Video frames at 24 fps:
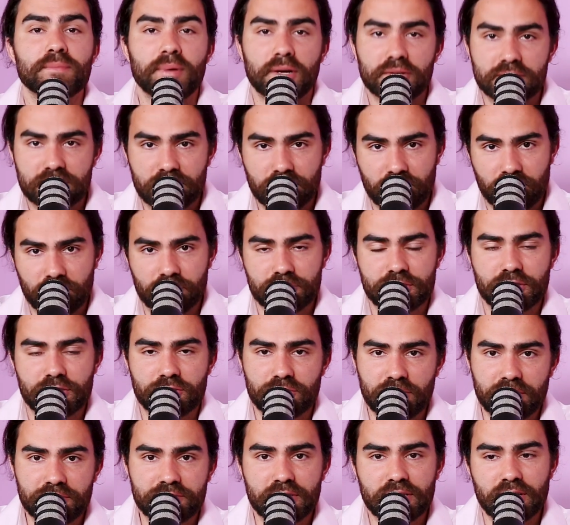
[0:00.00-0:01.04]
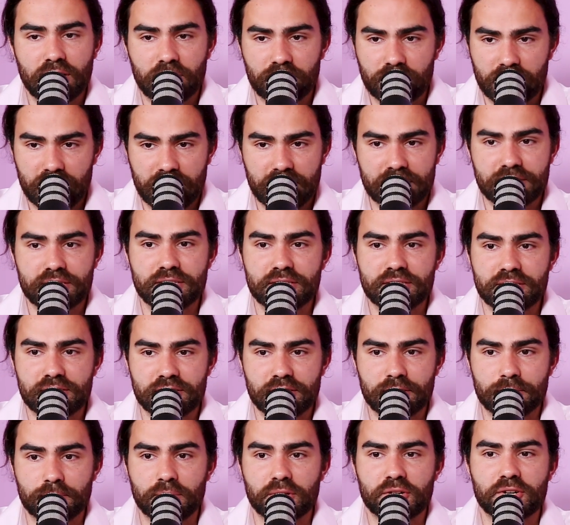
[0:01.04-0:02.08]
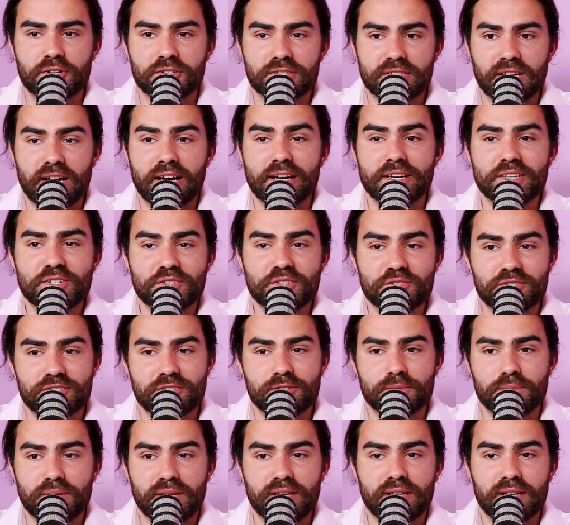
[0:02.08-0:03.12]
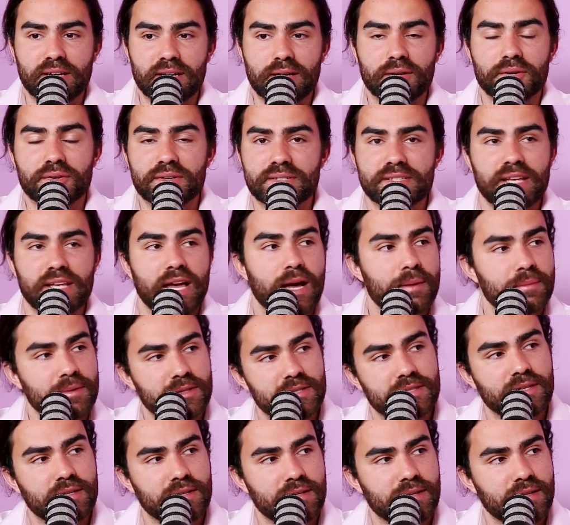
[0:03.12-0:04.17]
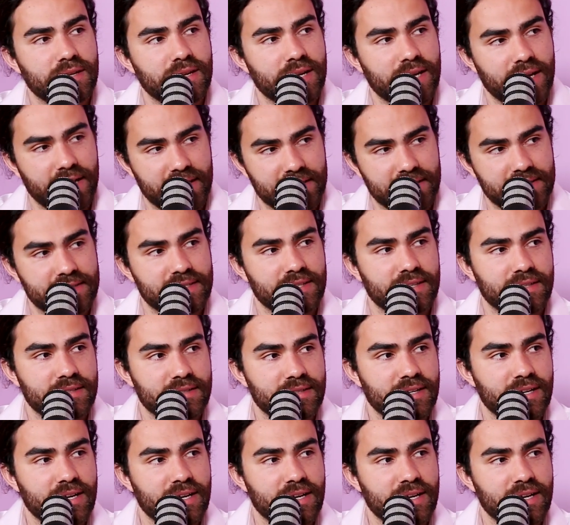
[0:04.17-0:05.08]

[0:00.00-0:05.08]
about to cause a rift in our relationship because I used to be a Lewis Hamilton hater.